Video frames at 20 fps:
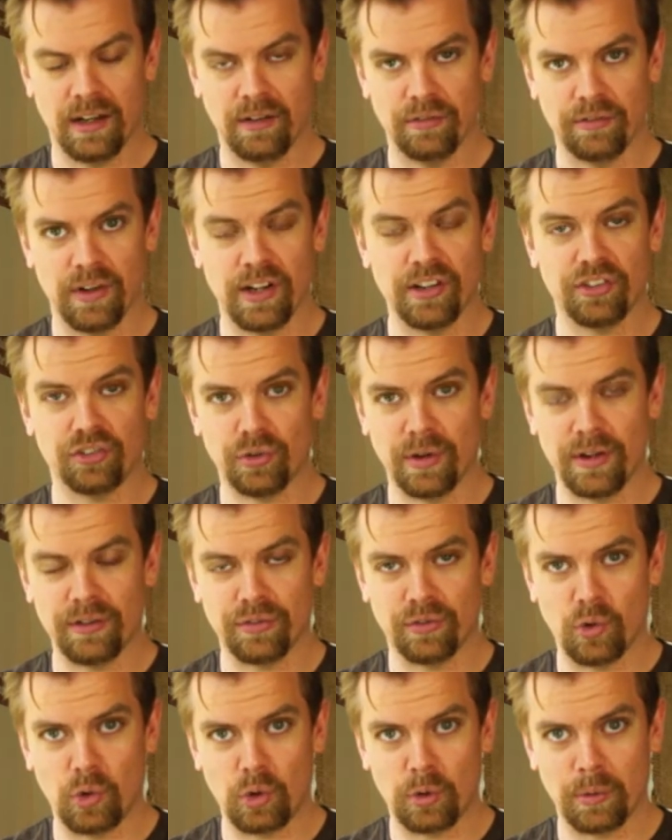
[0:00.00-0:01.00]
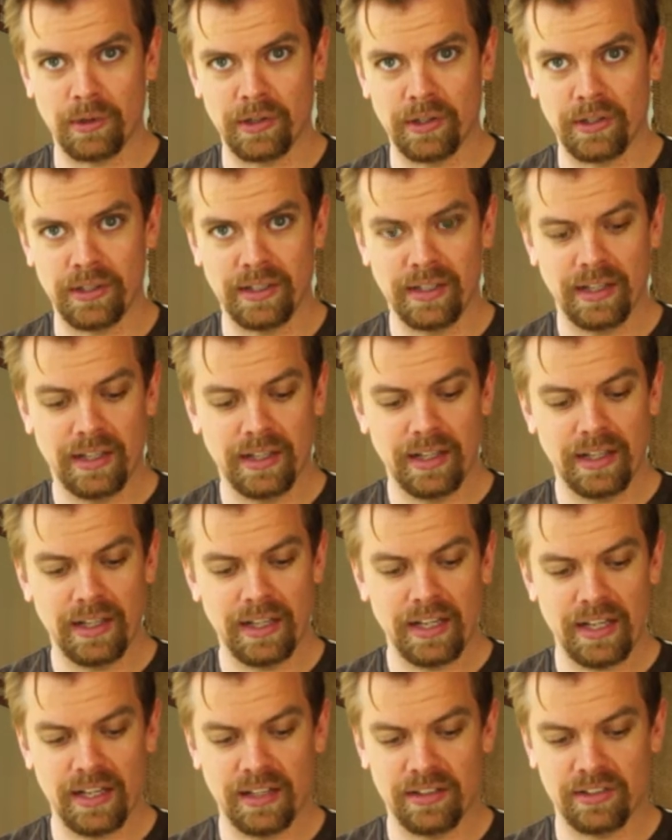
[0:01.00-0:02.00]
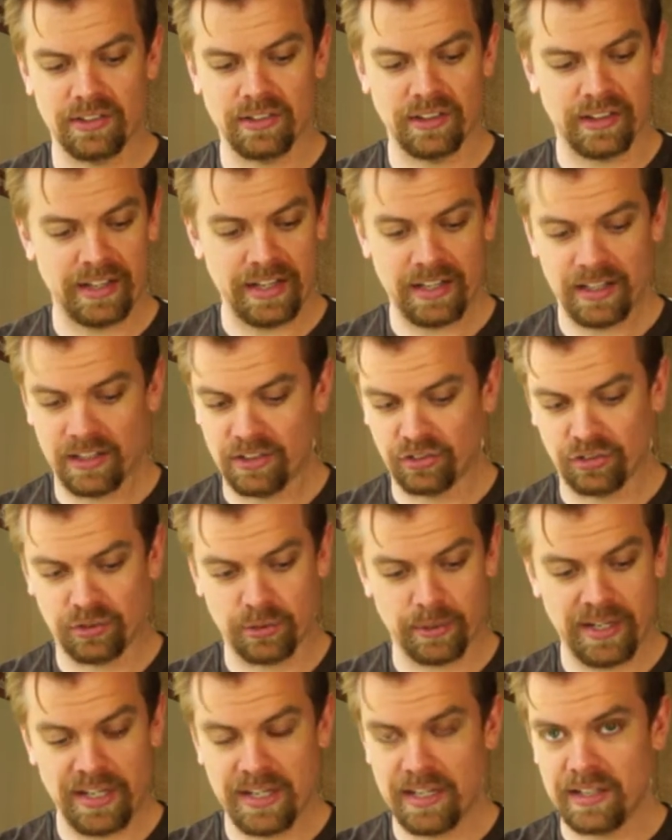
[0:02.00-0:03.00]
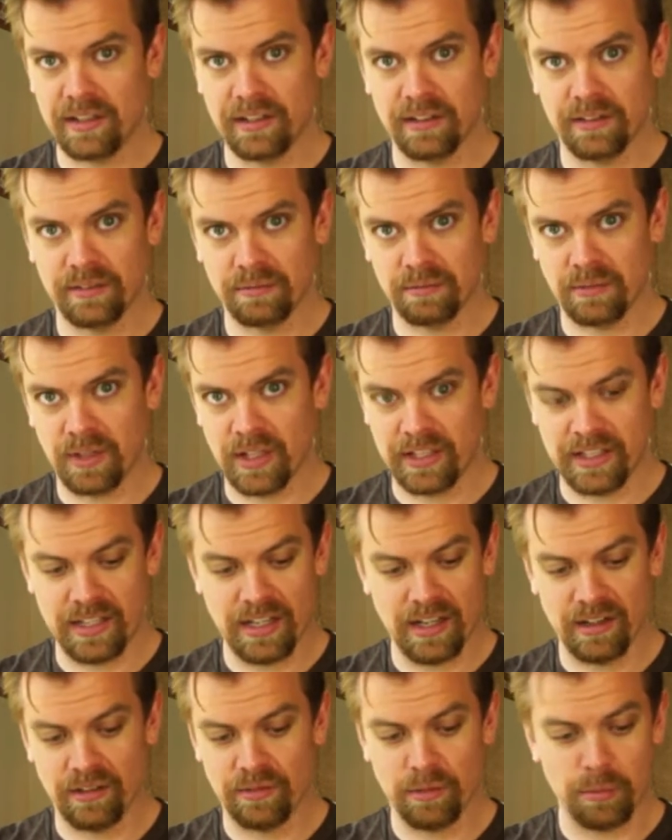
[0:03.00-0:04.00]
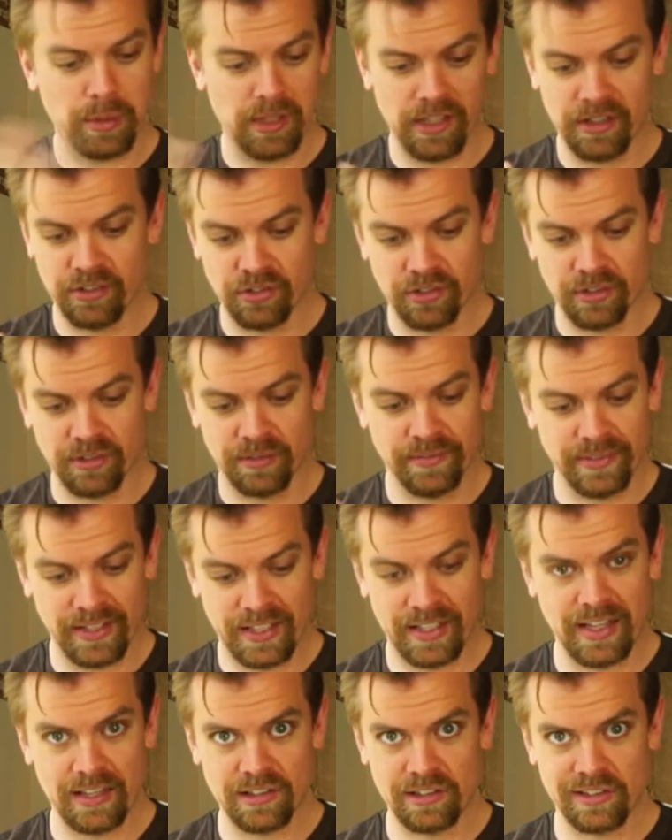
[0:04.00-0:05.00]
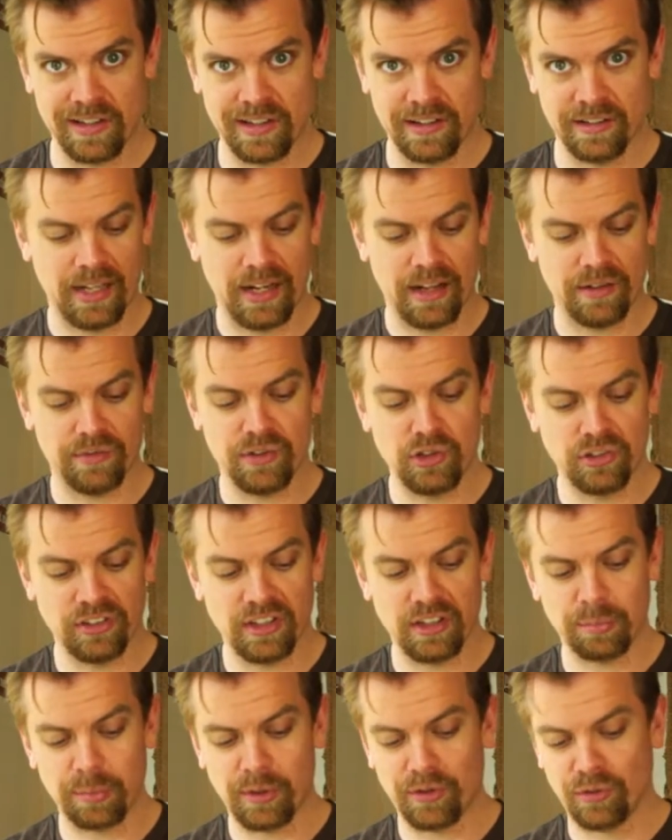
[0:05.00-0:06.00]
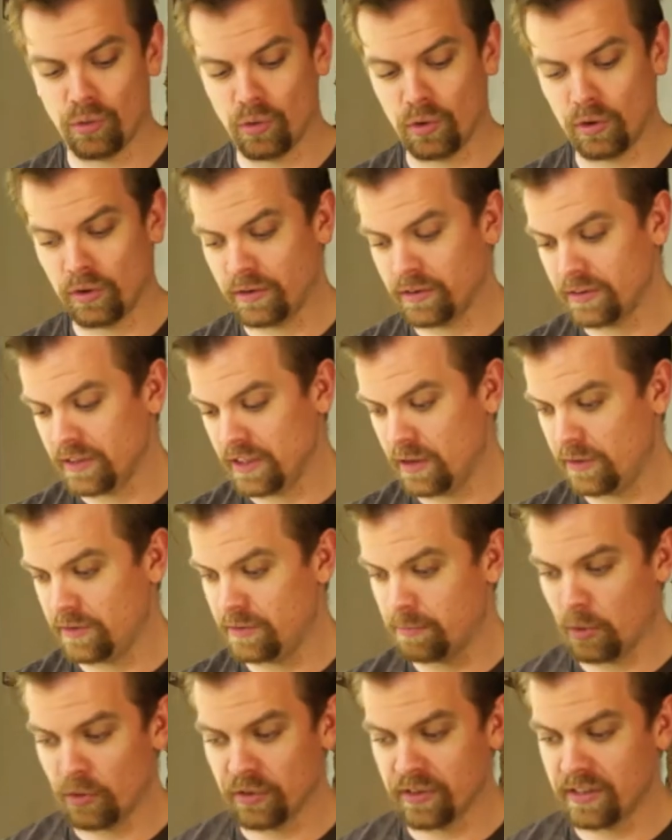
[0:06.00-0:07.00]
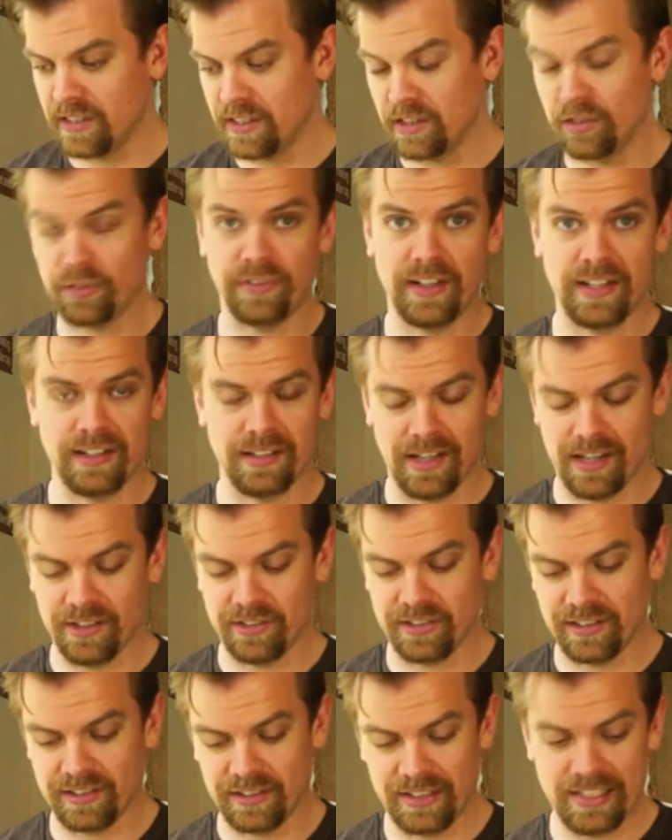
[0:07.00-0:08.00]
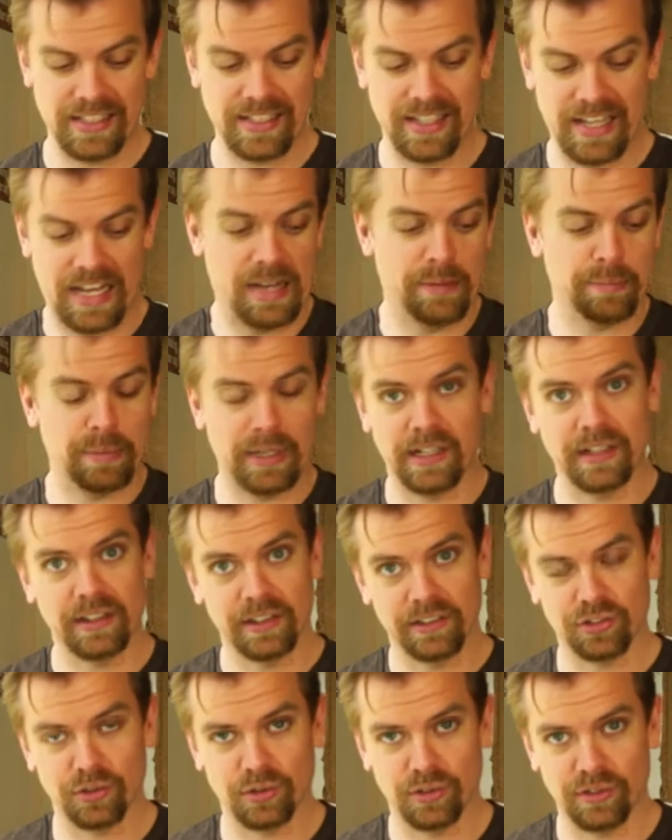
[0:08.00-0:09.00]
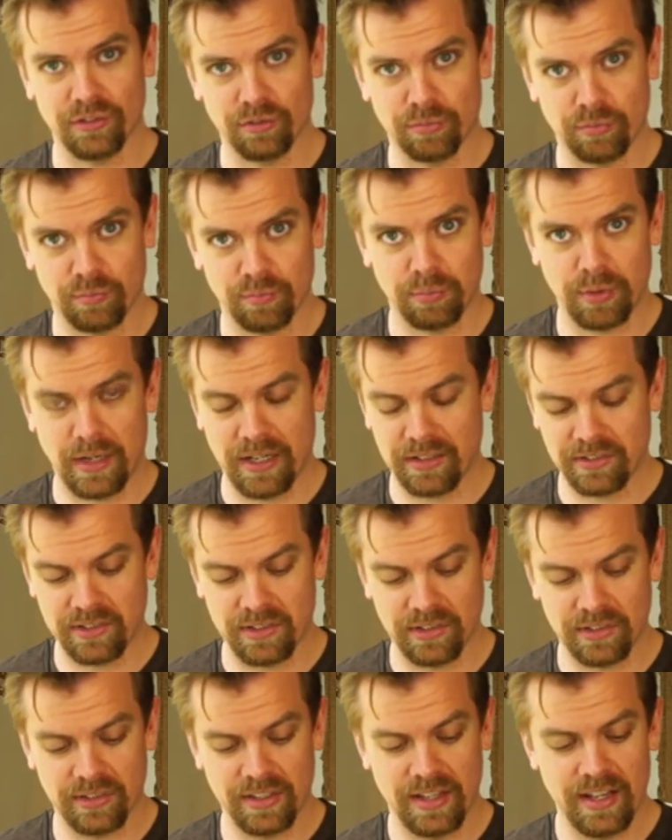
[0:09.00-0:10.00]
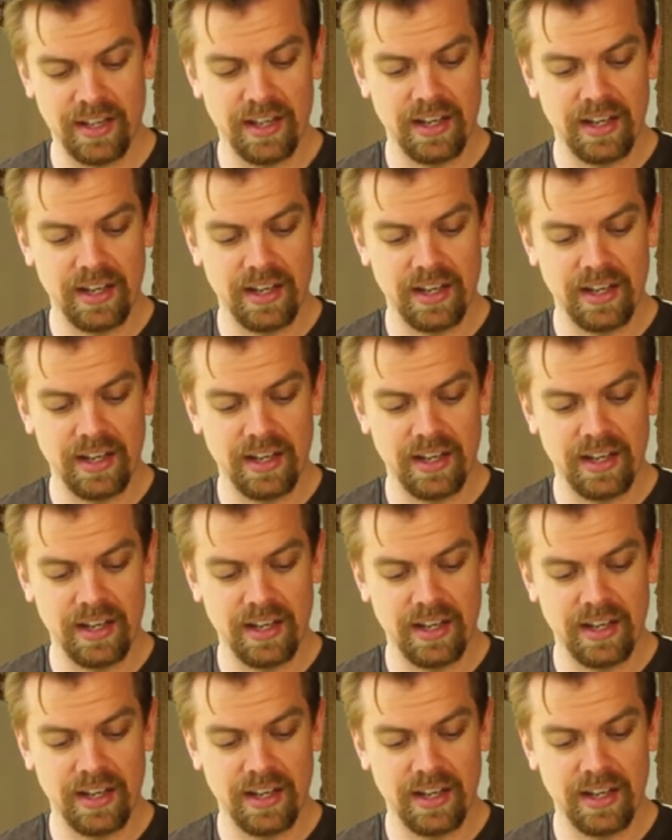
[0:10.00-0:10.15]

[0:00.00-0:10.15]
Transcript: Very straightforward. It's like a screen on the end of a plunger, and that's it. And I've used this before, you know, both of these fantastic like camping sort of presses.